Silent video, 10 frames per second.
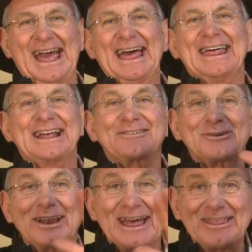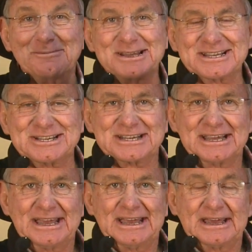That's for another message.
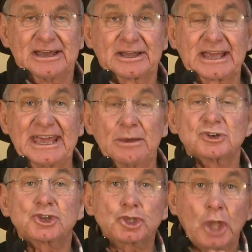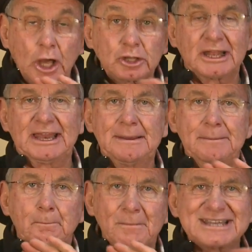Okay, he was totally
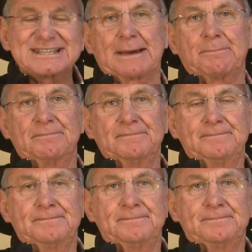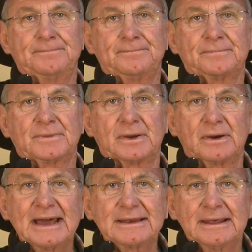messed up,
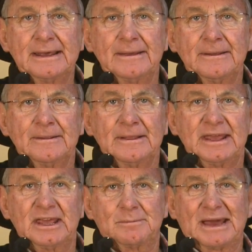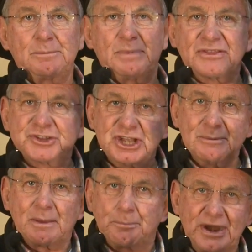right? He had made
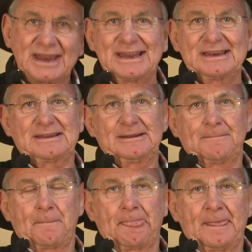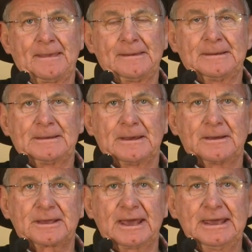Bathsheba pregnant,
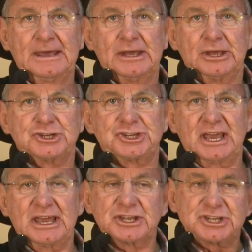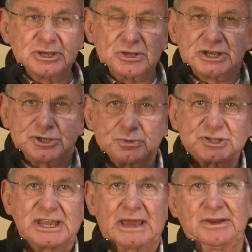okay? She was
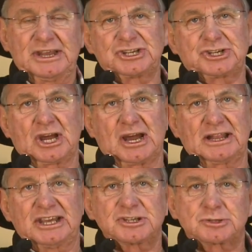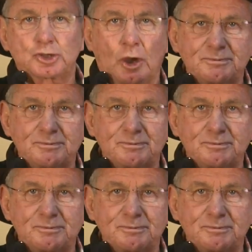carrying his child, his top